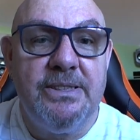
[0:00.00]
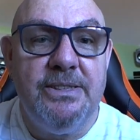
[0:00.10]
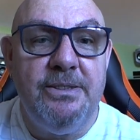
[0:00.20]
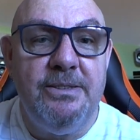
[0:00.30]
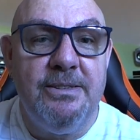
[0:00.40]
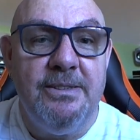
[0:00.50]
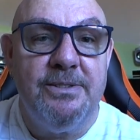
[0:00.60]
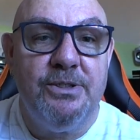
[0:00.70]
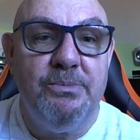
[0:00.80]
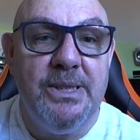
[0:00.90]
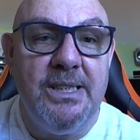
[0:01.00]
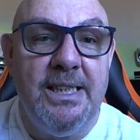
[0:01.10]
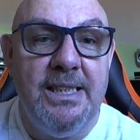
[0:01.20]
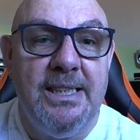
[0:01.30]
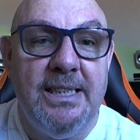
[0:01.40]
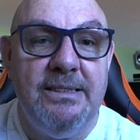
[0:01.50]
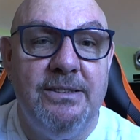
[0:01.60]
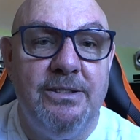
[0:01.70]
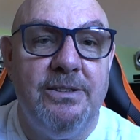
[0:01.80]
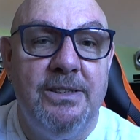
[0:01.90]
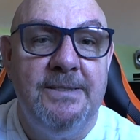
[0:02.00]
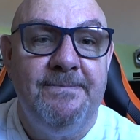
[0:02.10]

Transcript: called, something like that, or